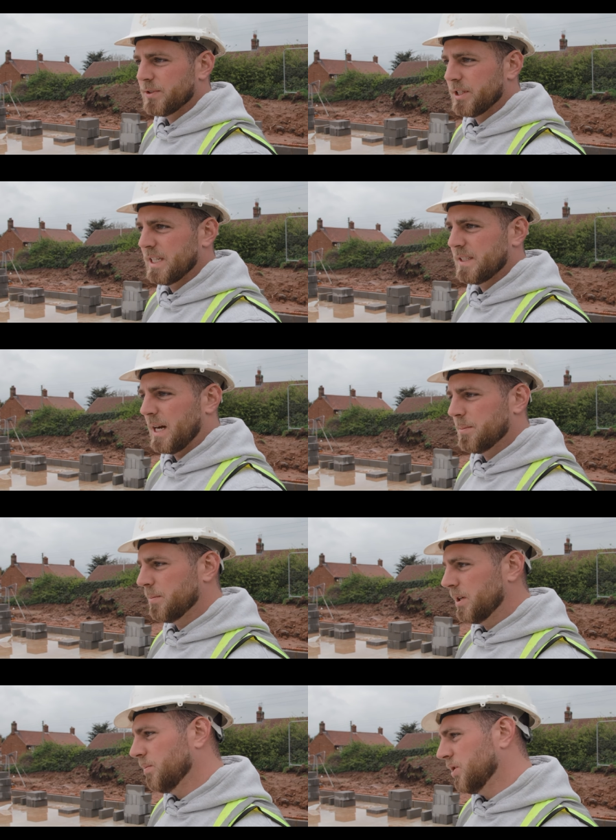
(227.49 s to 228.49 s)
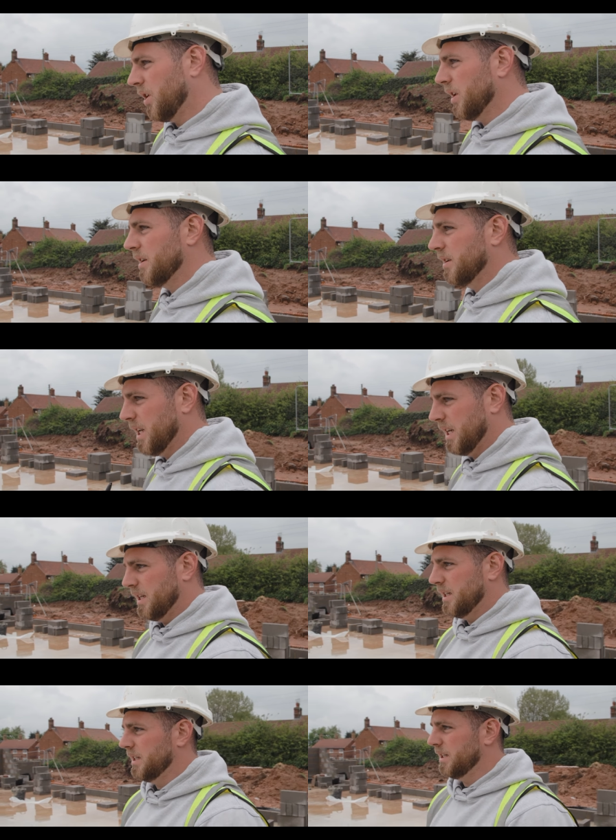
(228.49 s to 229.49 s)
so it needs time to become solid
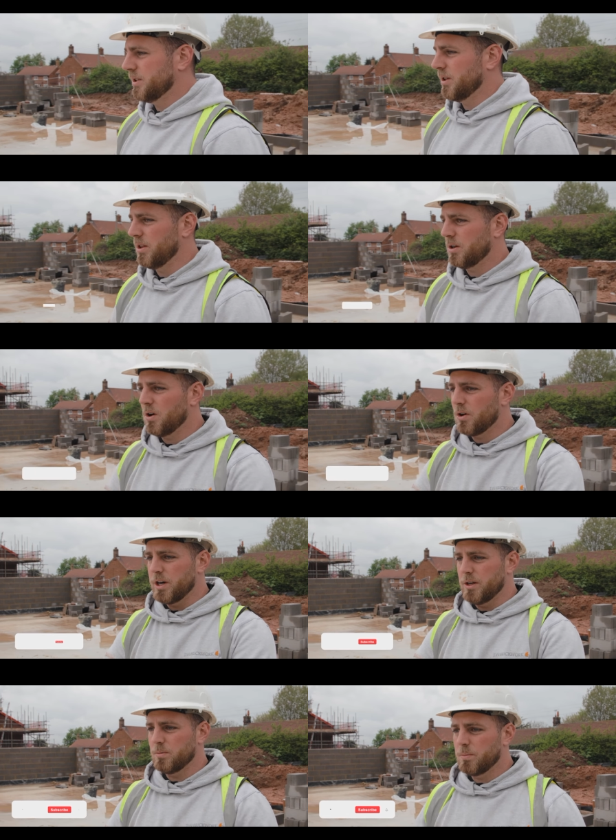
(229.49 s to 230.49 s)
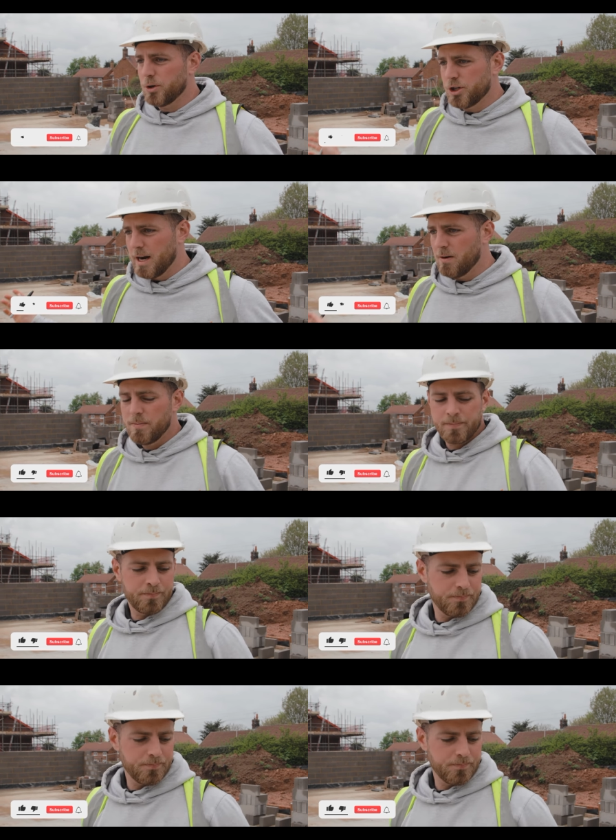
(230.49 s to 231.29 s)
so that the concrete doesn't push it out.